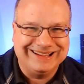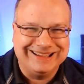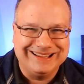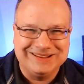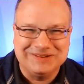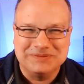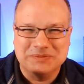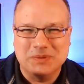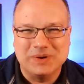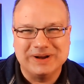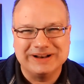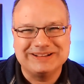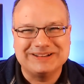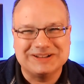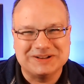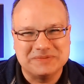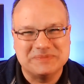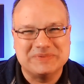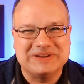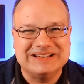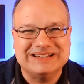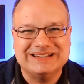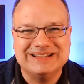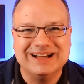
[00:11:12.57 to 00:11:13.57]
in what
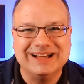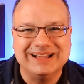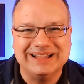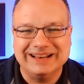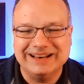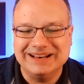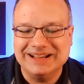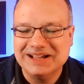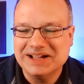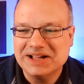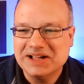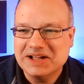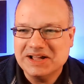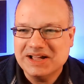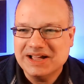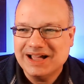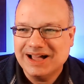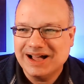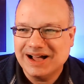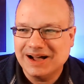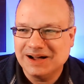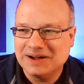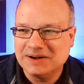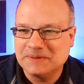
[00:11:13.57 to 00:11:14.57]
can be done.
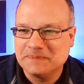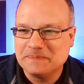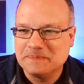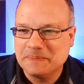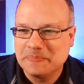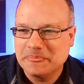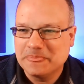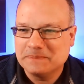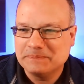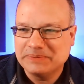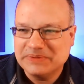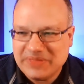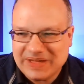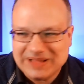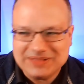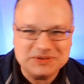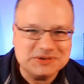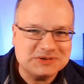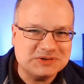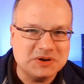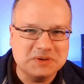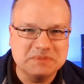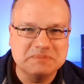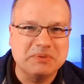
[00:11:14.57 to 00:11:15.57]
But
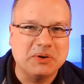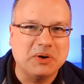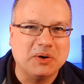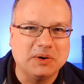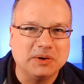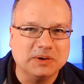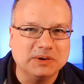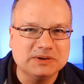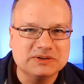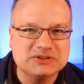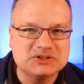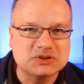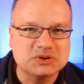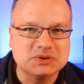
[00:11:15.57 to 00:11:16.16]
that looked on par,